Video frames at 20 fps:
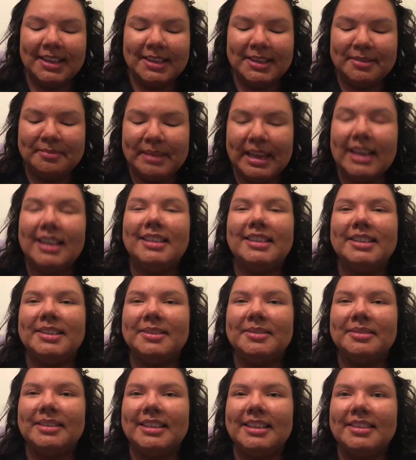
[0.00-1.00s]
So you make
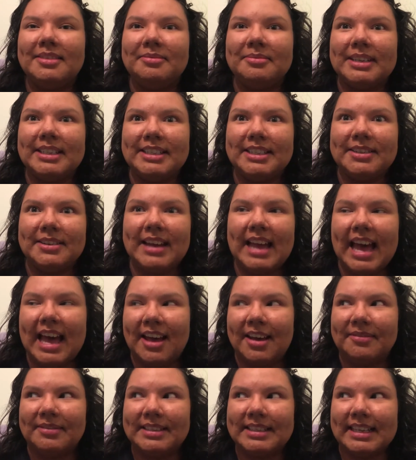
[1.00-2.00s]
do with what you
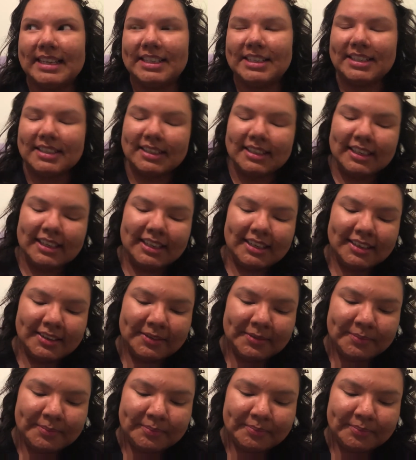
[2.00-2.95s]
have, essentially.